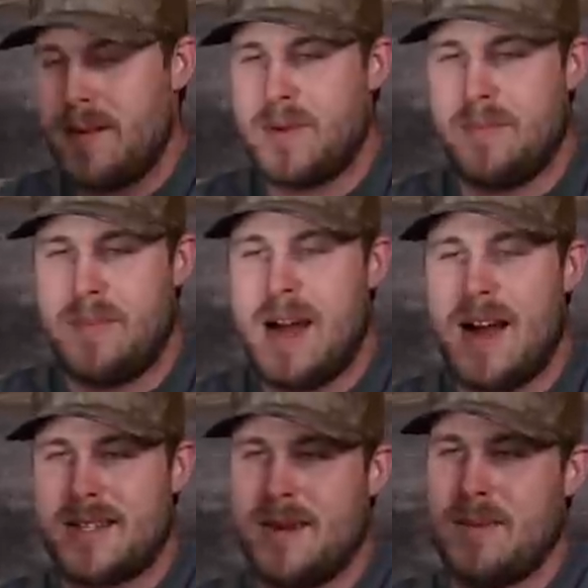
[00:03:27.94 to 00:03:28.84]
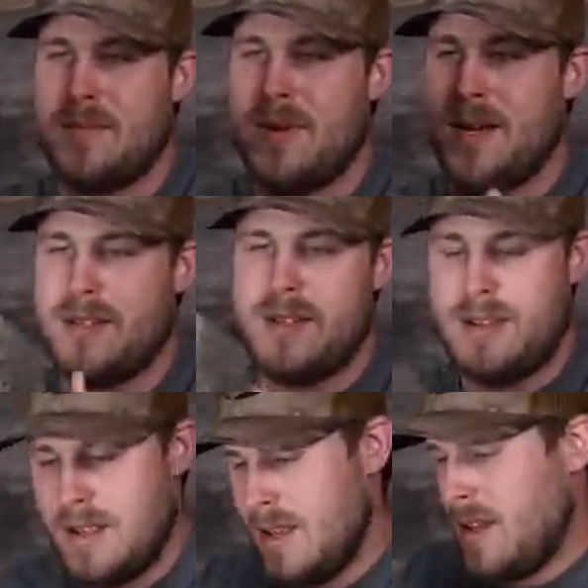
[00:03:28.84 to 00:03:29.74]
up the box, I'm impressed.
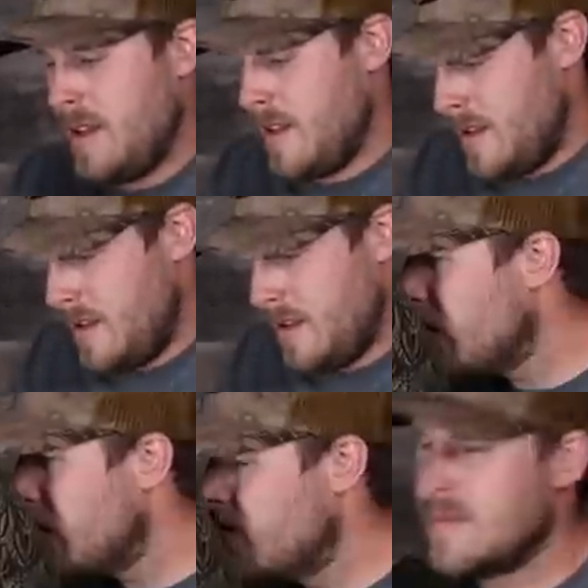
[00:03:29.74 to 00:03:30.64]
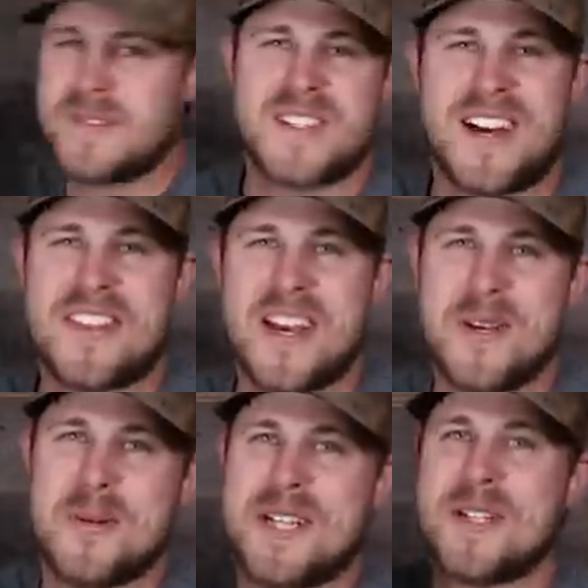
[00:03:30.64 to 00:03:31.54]
It's got that
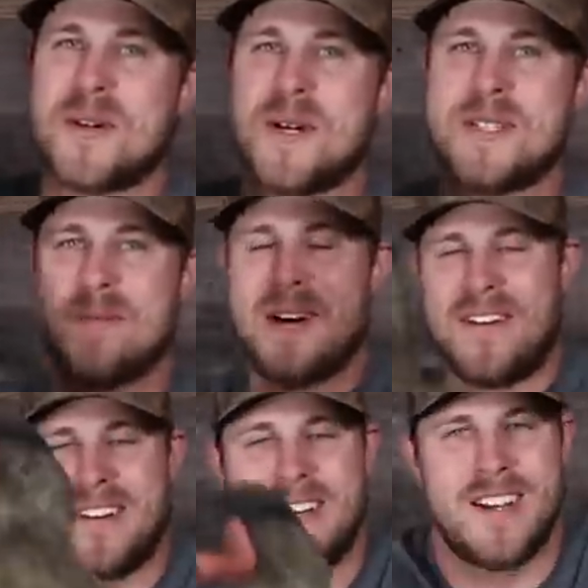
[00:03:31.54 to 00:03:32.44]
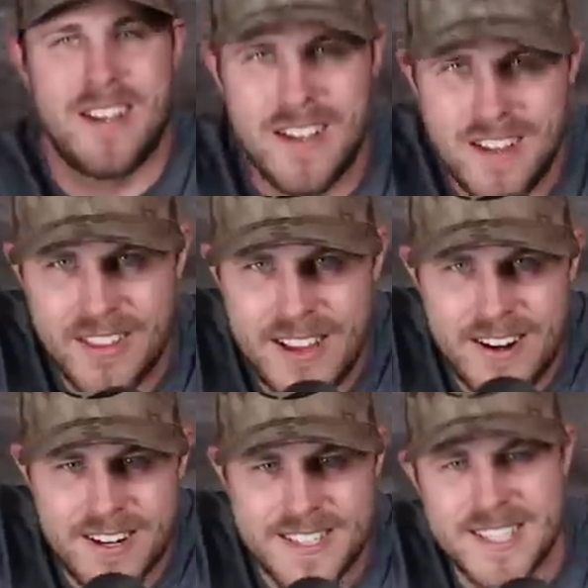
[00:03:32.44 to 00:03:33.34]
new decoy smell.
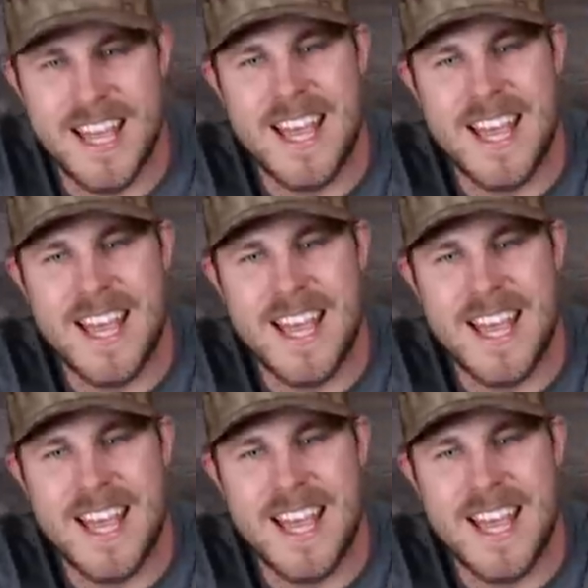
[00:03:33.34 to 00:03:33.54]
There is the